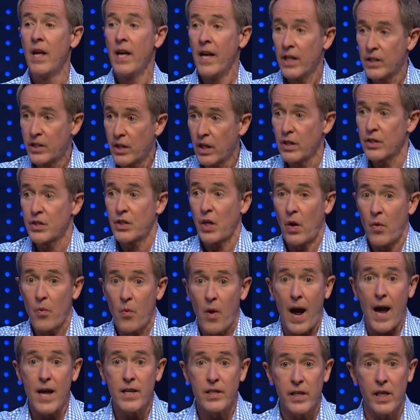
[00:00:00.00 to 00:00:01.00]
It's going to start
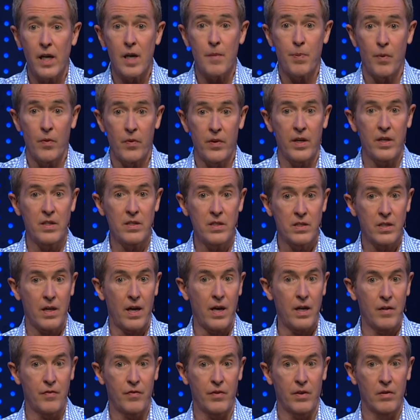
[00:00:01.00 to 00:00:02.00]
rising up on the
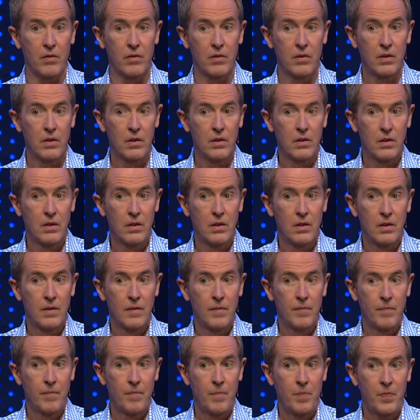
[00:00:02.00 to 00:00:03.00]
inside of you.
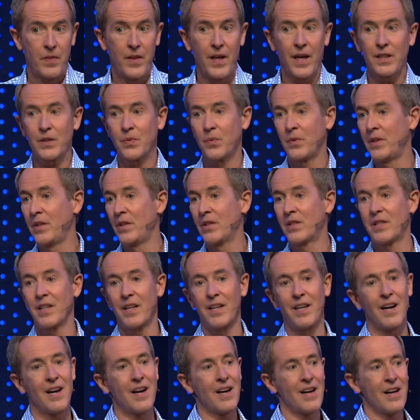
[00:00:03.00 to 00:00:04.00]
That's when you say,